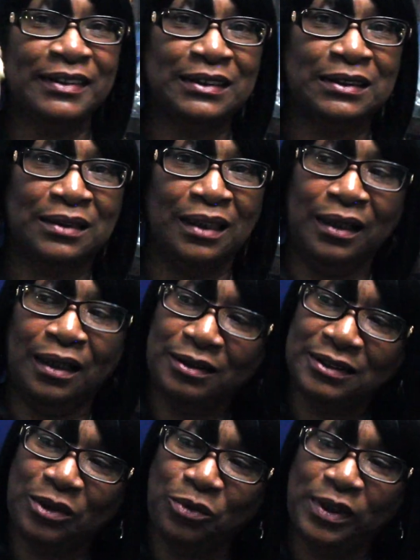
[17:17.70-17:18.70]
this thing.
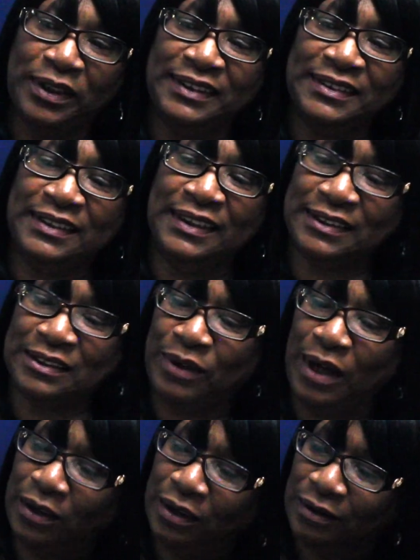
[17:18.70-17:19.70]
I said, what is this?
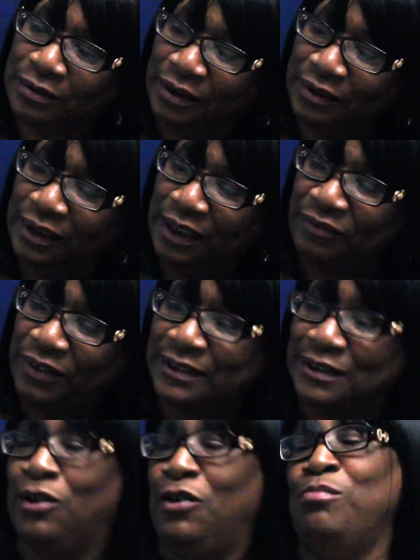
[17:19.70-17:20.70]
And I looked underneath.
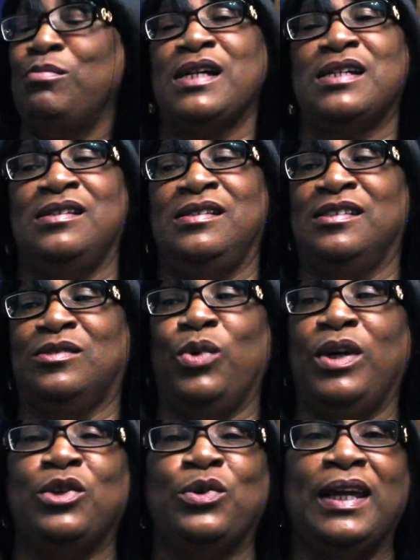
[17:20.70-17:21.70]
I said, oh my goodness,
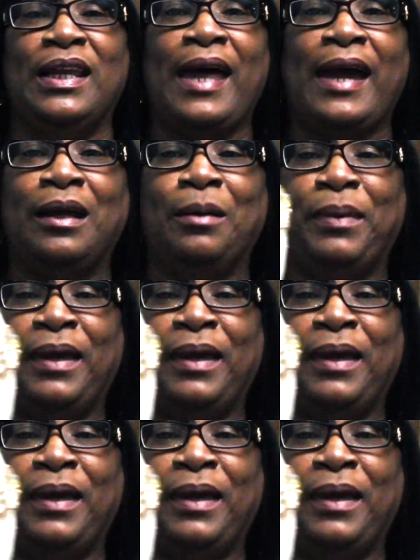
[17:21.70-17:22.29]
where do he light up